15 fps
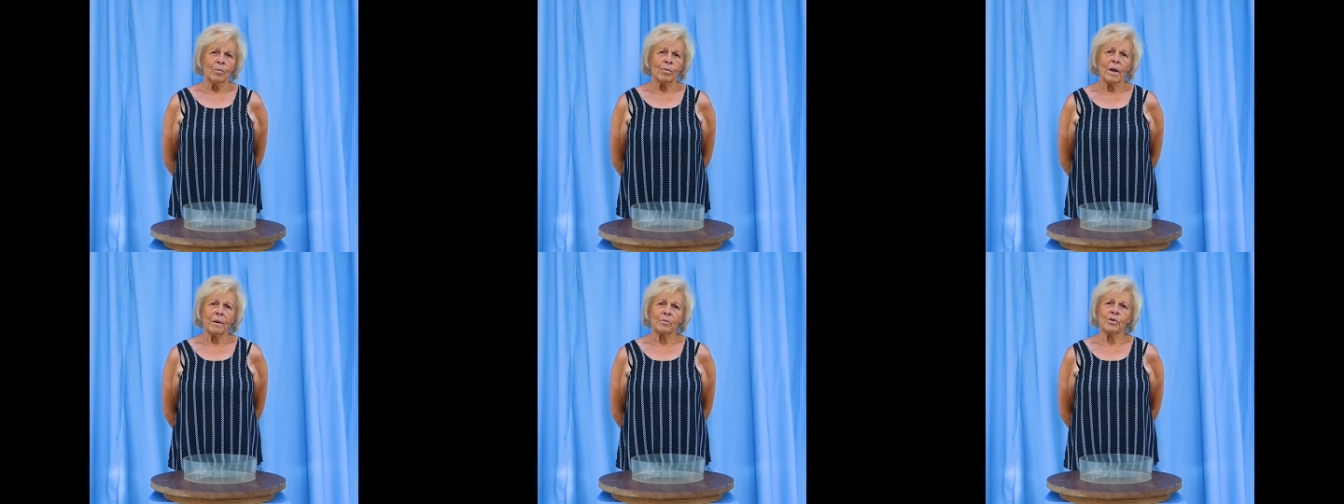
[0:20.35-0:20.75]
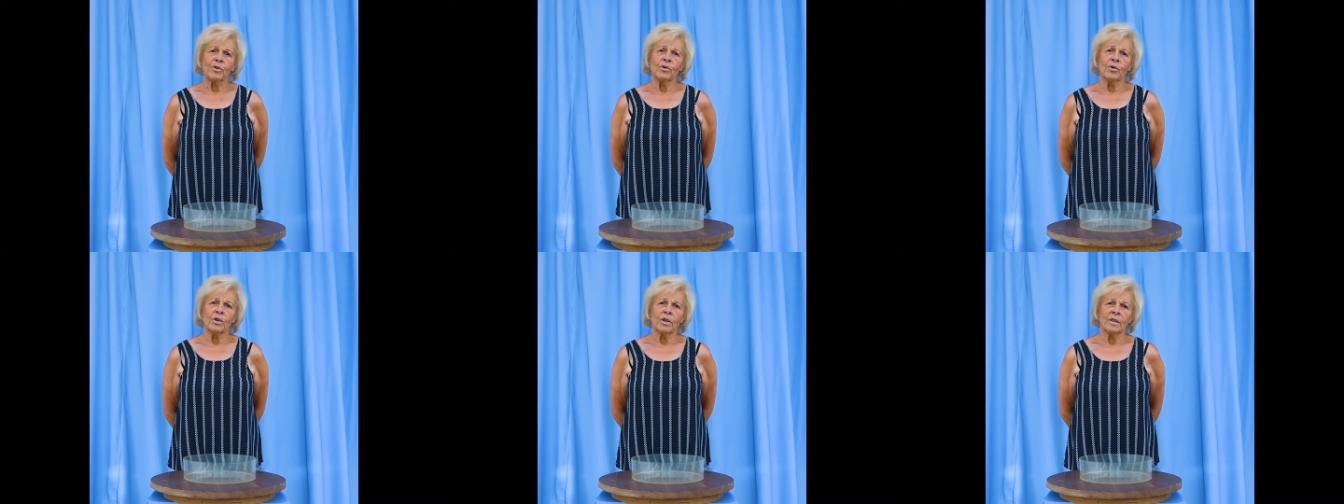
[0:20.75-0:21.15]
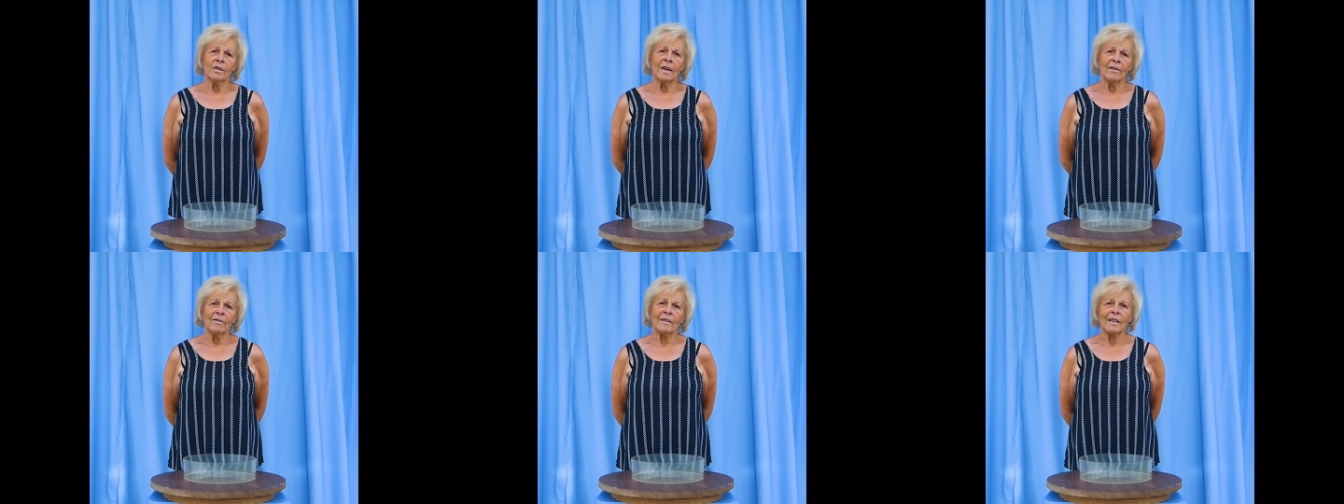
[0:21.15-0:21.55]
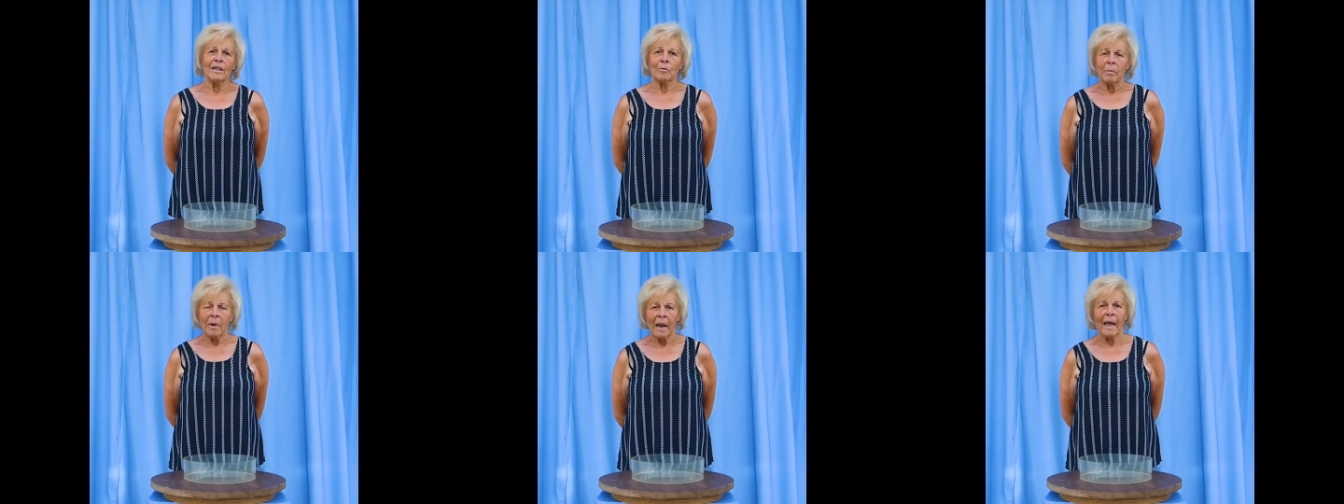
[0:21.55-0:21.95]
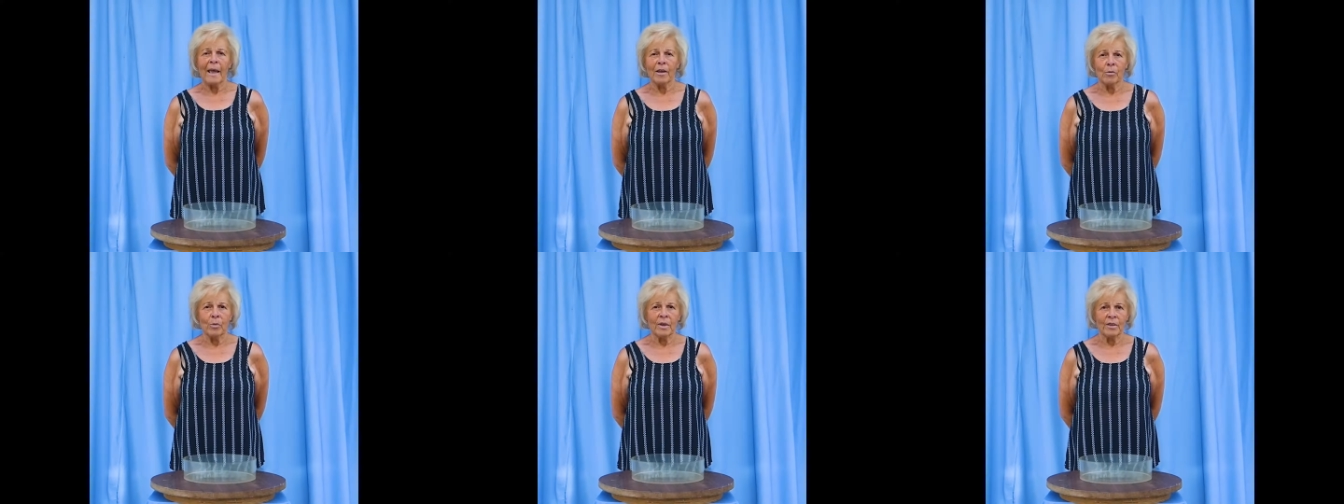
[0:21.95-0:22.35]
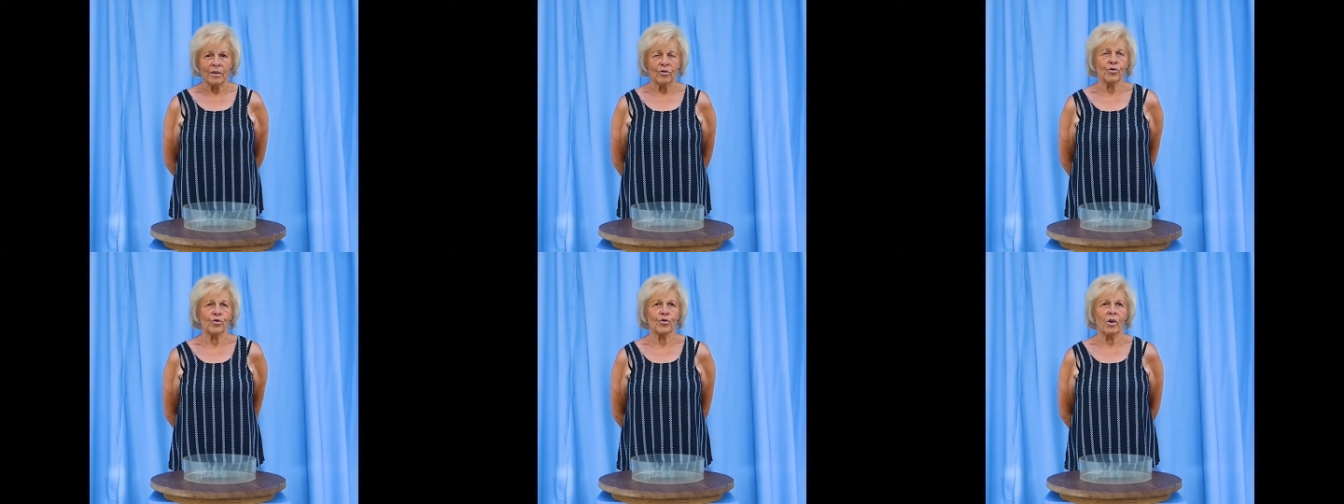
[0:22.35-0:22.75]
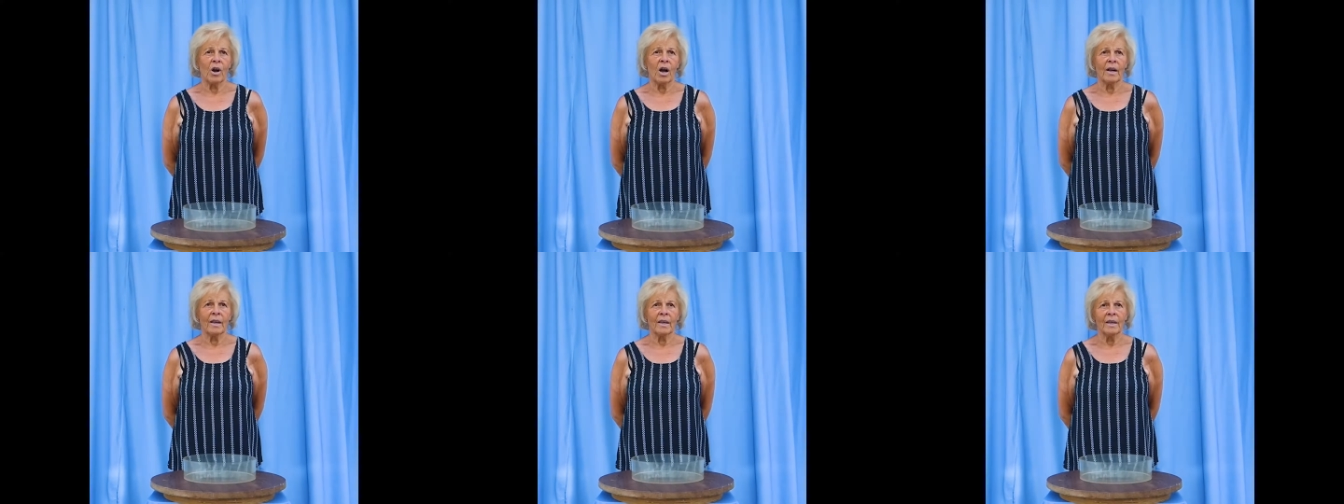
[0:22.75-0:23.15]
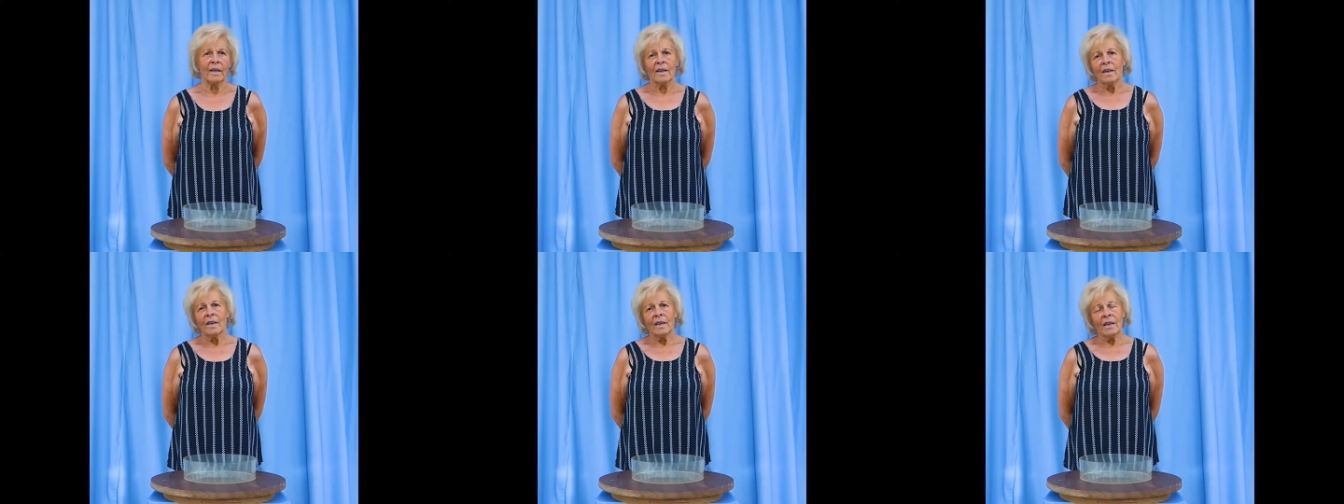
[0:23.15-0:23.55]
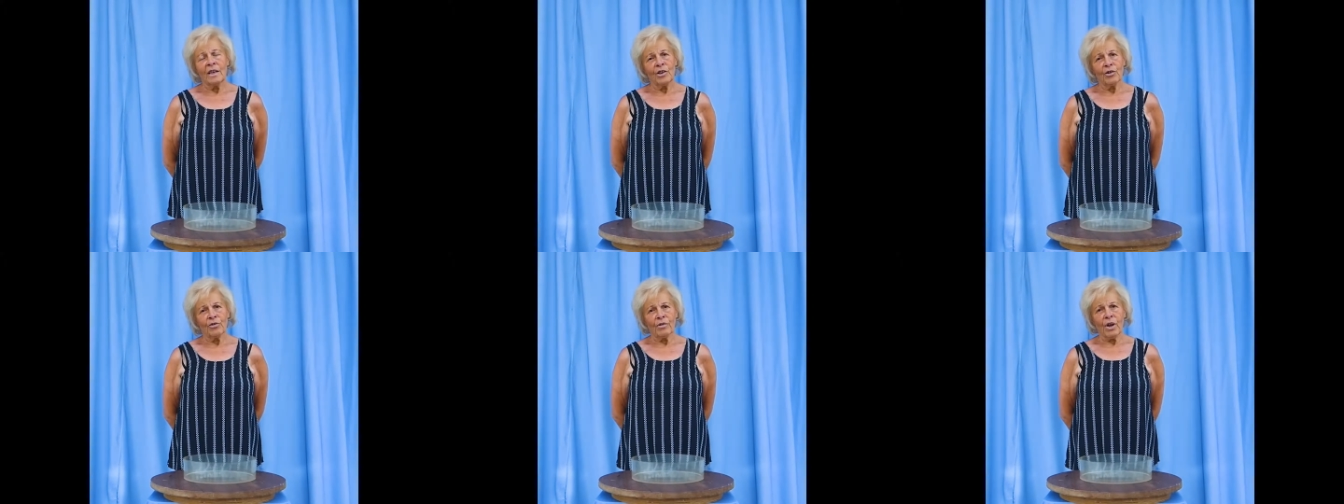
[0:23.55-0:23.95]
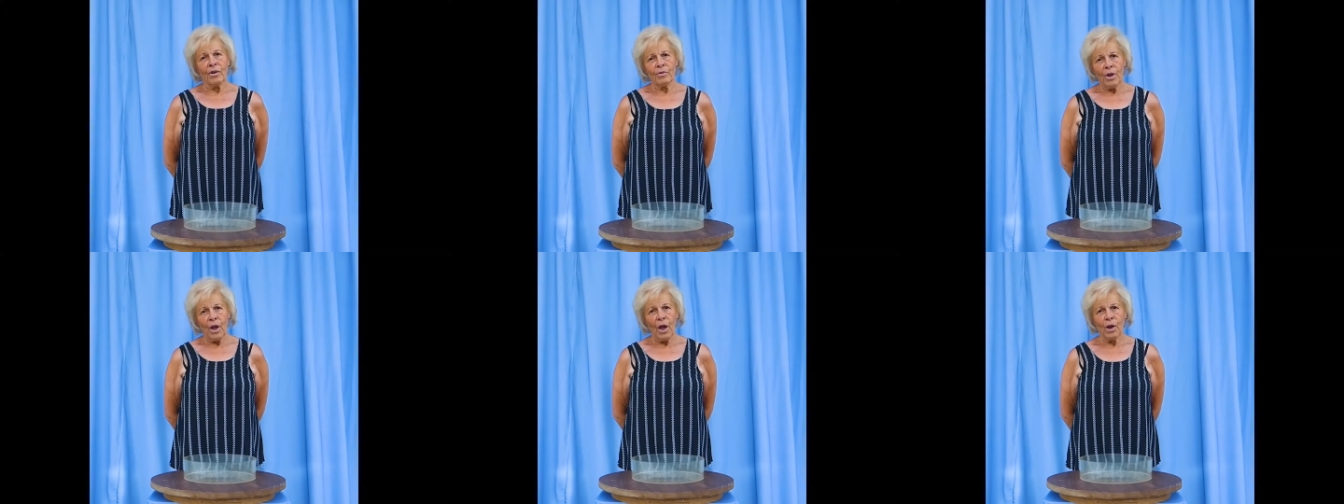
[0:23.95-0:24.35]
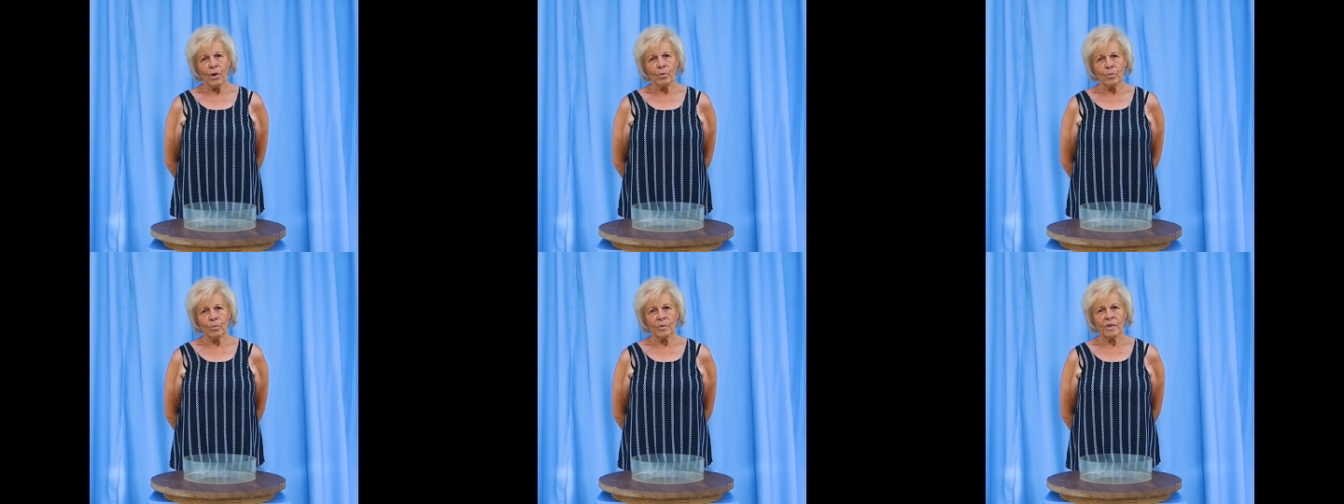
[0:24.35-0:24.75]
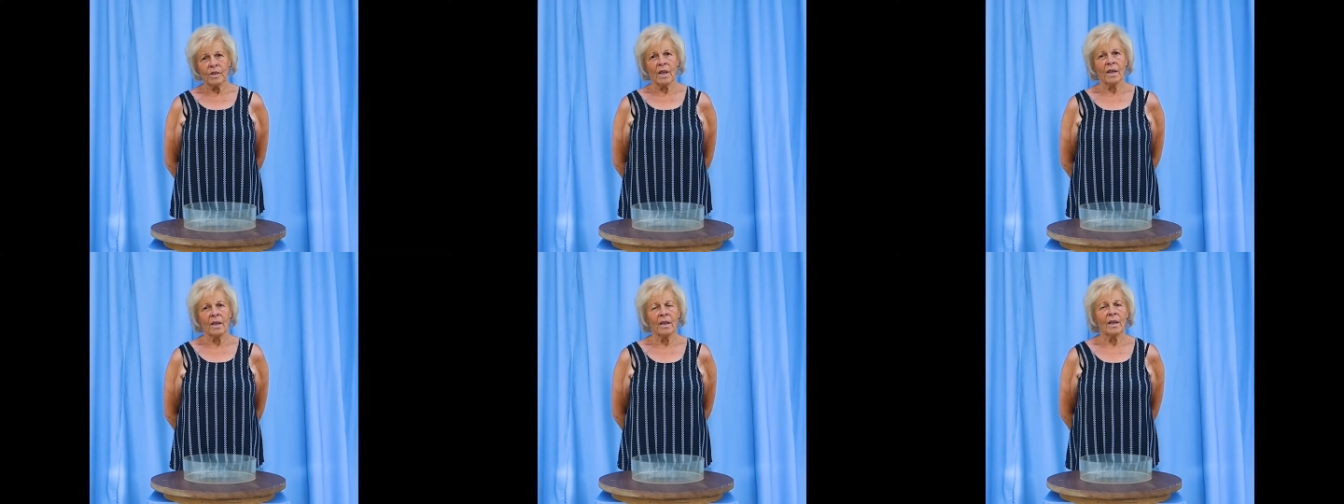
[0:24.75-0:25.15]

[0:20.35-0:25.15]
perhaps you can have a little play with and try in your own homes.